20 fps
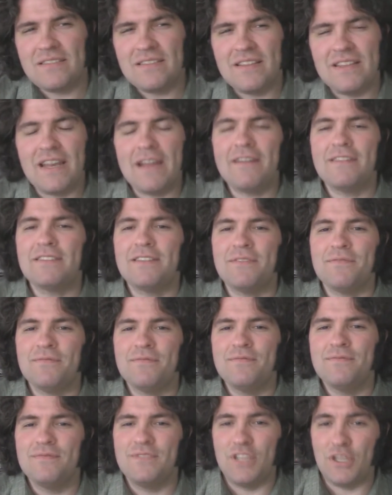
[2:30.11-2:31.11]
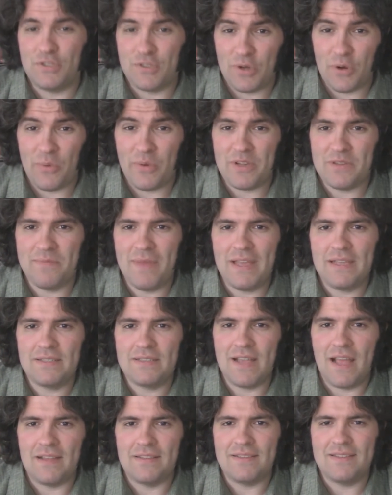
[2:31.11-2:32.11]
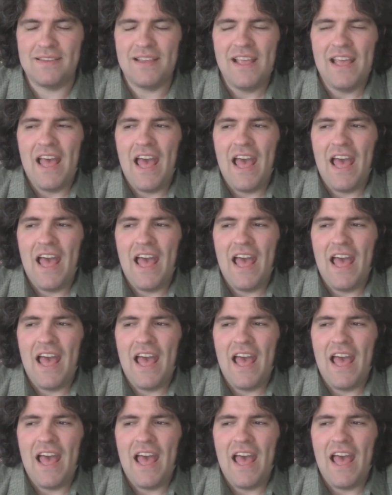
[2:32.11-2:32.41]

The narrative doesn't always make sense.